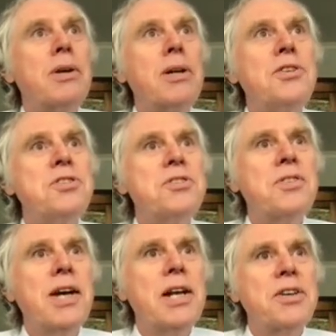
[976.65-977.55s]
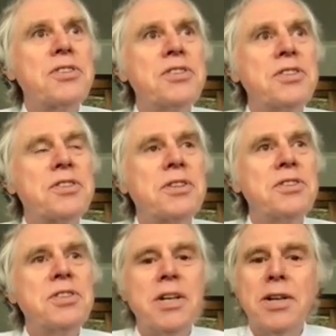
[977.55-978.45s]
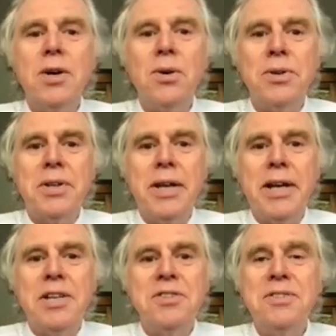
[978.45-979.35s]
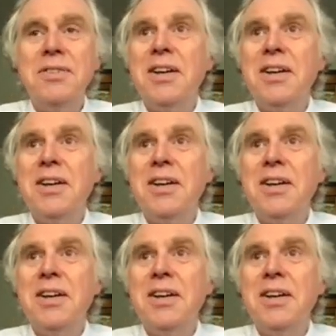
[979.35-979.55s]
clusters of galaxies contain hot gas,